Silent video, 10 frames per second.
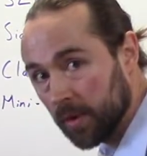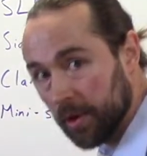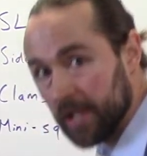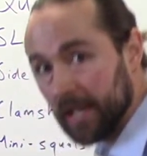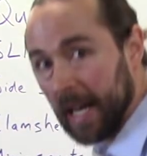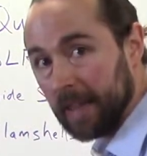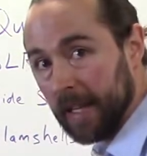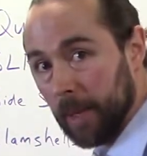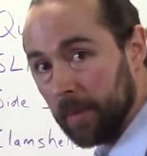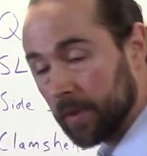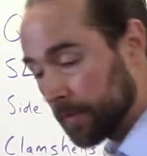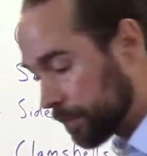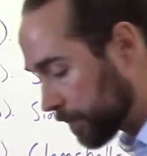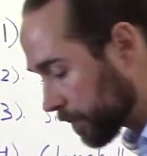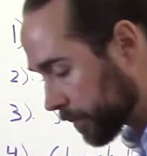So you're hinging at the hips.
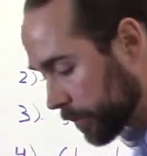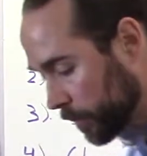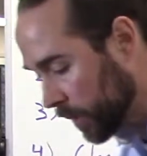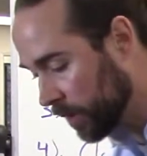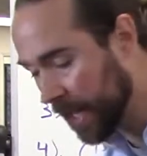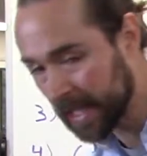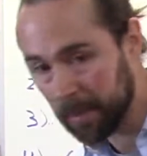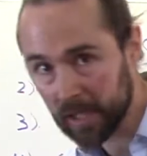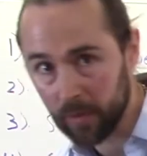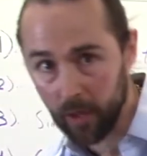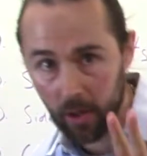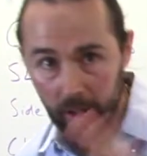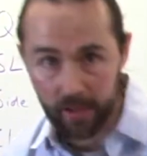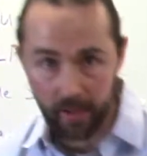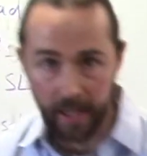Not the best view, I know,
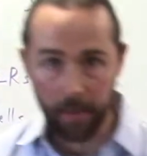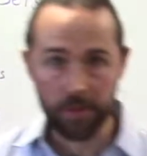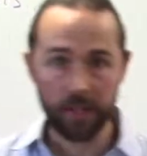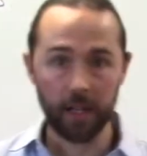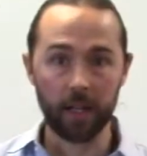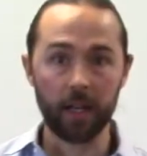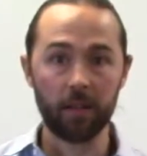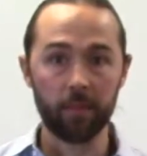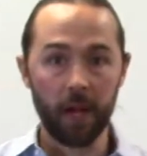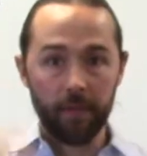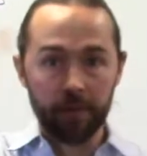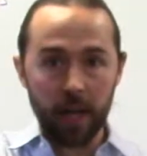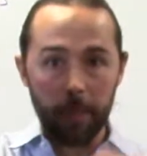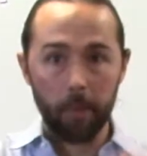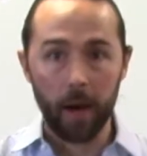because the camera's kind of cutting me off
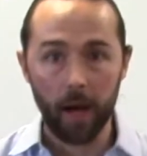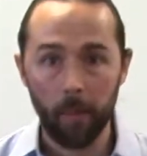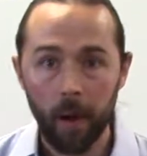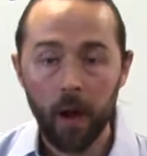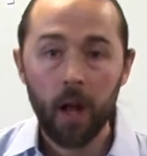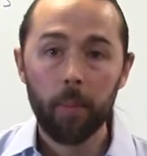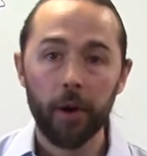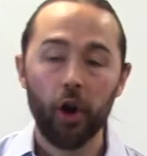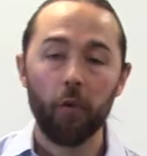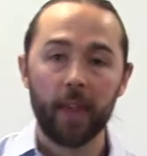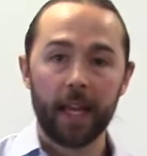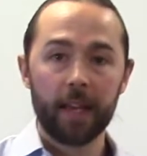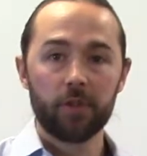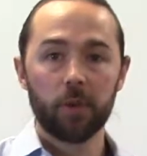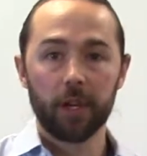top and bottom, but hopefully that
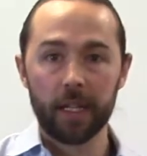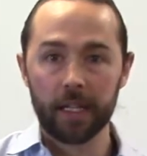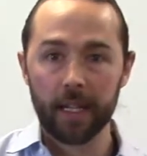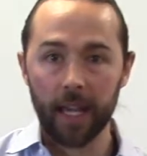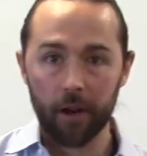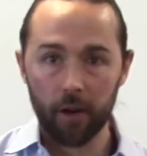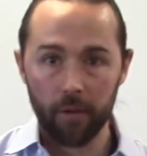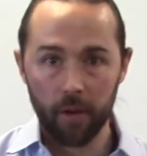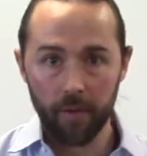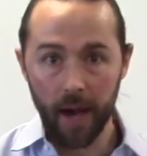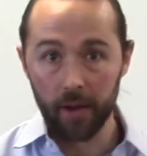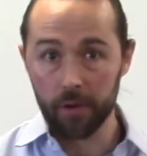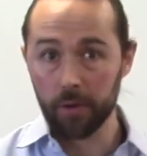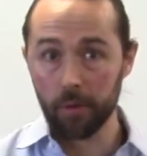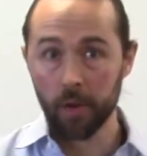gives you a good indicator of how to
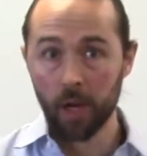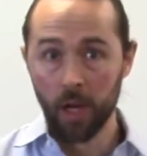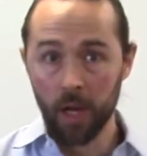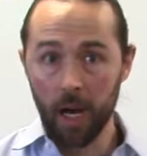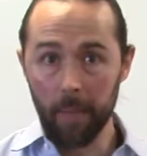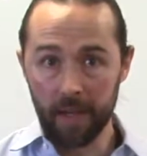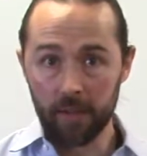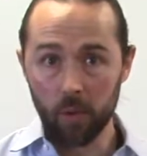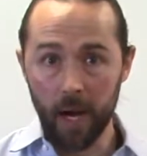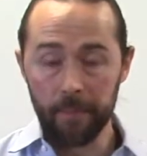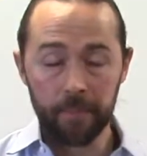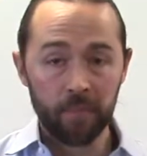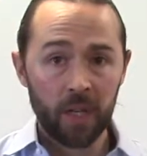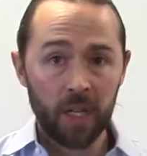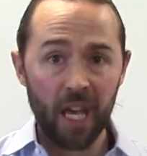do a mini squat.
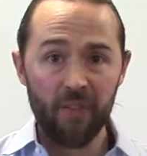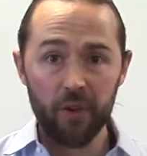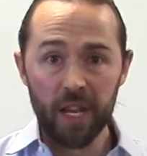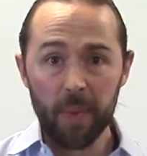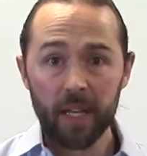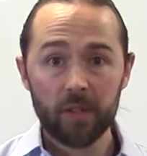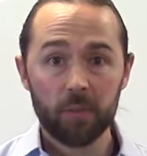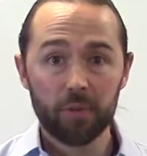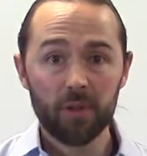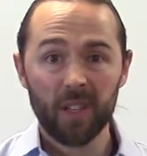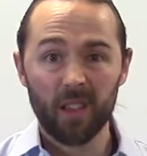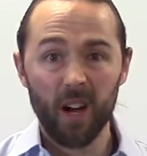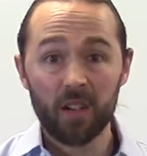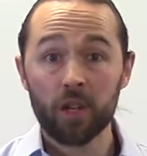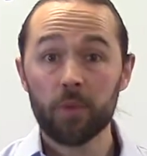If your knee pain is improving
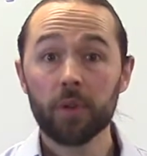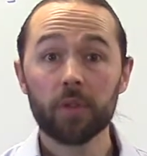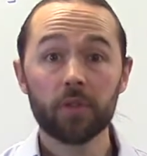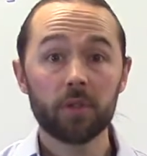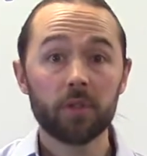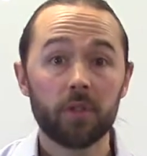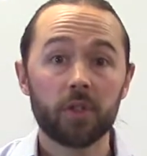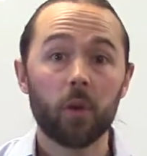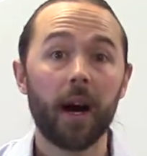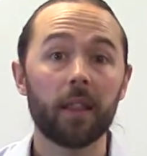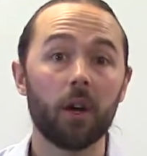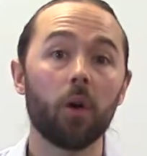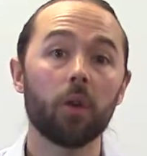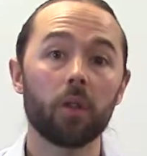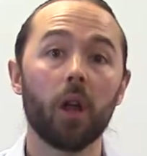long term, you can certainly squat
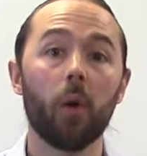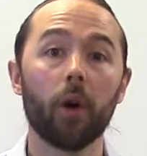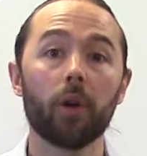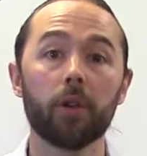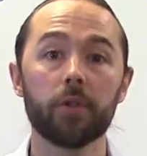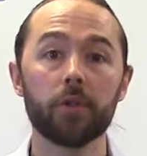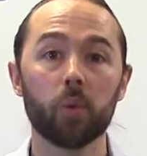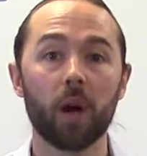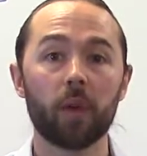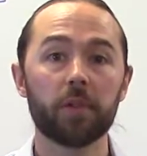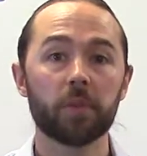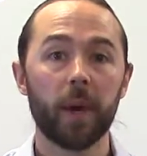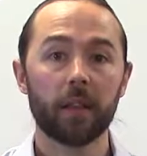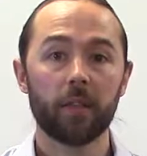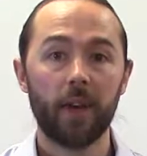lower and lower. You just want to
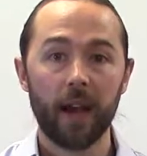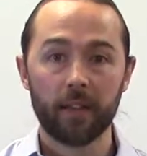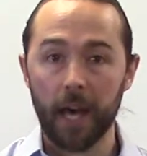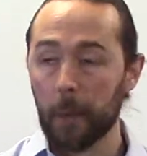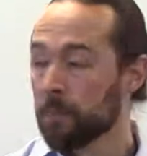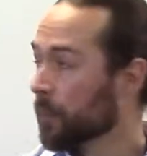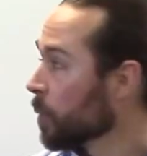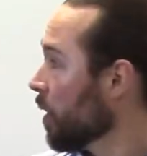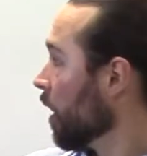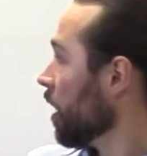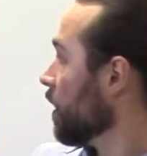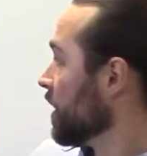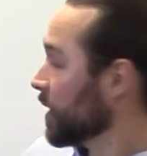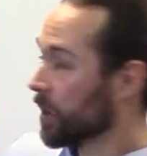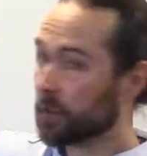respect the fact that with all of
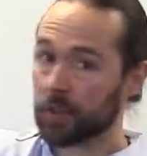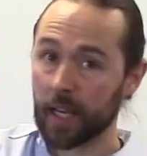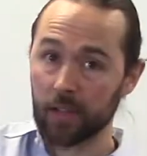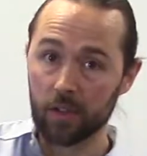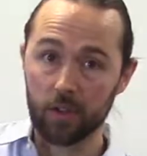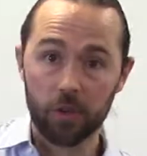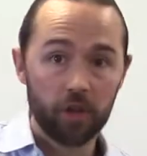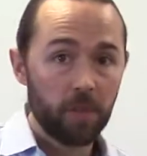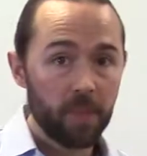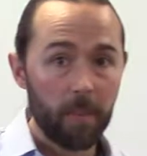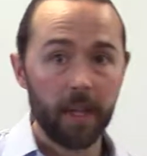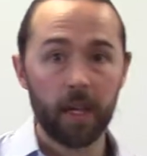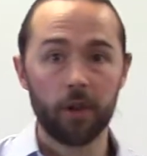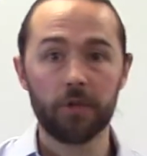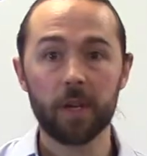these exercises, you shouldn't be
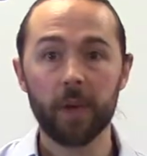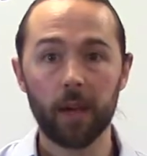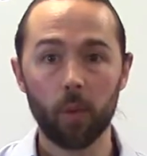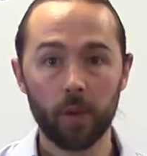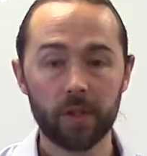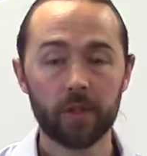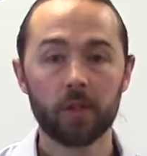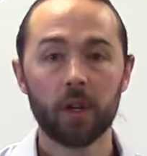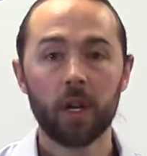making your knee pain worse.